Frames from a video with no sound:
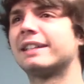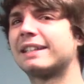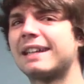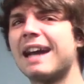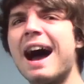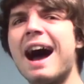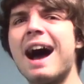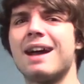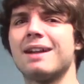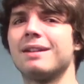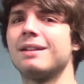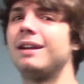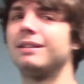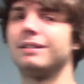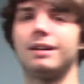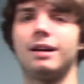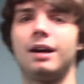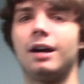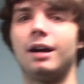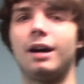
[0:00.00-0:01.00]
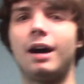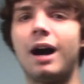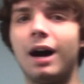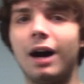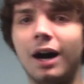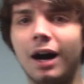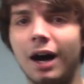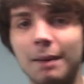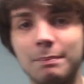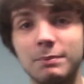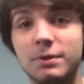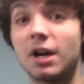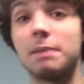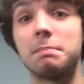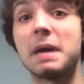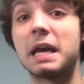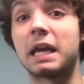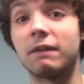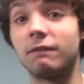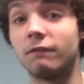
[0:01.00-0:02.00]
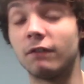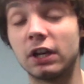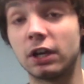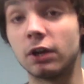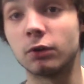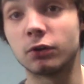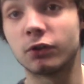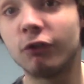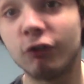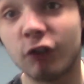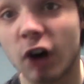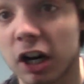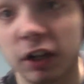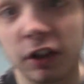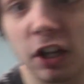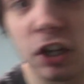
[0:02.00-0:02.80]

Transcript: God! I'm done making videos. Fuck